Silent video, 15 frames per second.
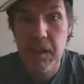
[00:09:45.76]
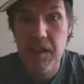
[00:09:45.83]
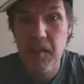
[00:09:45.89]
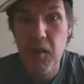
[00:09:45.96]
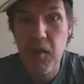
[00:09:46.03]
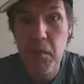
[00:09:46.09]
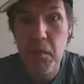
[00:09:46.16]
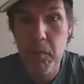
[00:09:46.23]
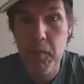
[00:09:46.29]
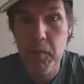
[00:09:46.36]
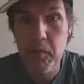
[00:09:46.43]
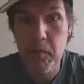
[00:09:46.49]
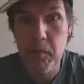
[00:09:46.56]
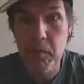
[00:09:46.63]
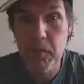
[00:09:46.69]
it's not
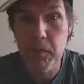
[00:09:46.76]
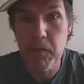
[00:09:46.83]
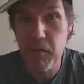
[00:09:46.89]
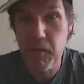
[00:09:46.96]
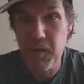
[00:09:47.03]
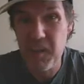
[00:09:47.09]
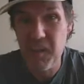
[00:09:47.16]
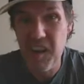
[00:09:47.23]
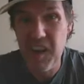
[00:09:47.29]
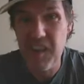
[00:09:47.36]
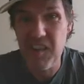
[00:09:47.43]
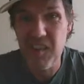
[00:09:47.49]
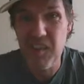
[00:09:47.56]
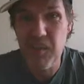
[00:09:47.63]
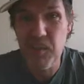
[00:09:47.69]
possible for
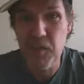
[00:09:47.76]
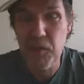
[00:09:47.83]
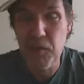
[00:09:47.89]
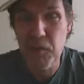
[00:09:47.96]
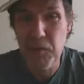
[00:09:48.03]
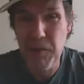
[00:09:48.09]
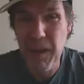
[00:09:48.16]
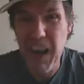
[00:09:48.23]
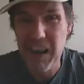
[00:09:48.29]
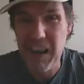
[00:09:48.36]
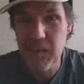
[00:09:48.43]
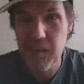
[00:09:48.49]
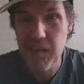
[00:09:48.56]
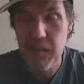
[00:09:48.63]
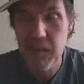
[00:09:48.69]
Satan to
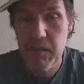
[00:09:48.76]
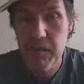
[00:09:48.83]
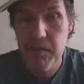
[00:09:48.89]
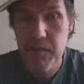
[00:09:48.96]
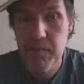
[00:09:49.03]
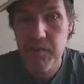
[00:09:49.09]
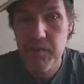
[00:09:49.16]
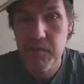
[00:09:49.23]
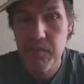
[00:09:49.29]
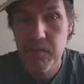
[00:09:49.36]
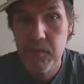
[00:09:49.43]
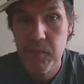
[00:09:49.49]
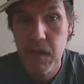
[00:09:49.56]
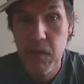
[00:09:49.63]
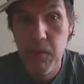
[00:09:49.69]
create
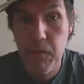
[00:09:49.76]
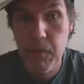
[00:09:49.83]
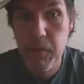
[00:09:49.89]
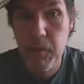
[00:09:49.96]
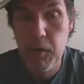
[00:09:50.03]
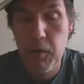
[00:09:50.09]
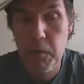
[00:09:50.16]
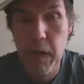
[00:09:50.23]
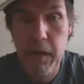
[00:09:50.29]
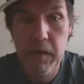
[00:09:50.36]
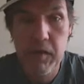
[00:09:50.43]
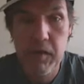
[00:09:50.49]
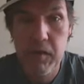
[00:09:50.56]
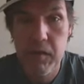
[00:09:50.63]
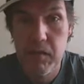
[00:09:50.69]
or
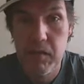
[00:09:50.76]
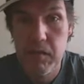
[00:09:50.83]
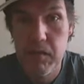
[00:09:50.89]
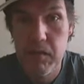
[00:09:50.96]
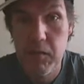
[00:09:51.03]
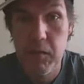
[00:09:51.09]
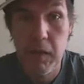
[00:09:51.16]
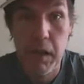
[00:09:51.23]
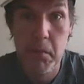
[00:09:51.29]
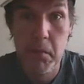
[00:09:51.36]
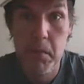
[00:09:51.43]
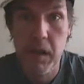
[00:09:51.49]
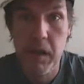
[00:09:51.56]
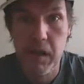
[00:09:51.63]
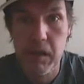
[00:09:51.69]
formate or
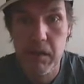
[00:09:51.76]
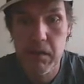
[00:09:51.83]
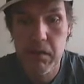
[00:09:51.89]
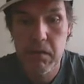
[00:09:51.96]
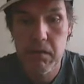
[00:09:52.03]
emanate.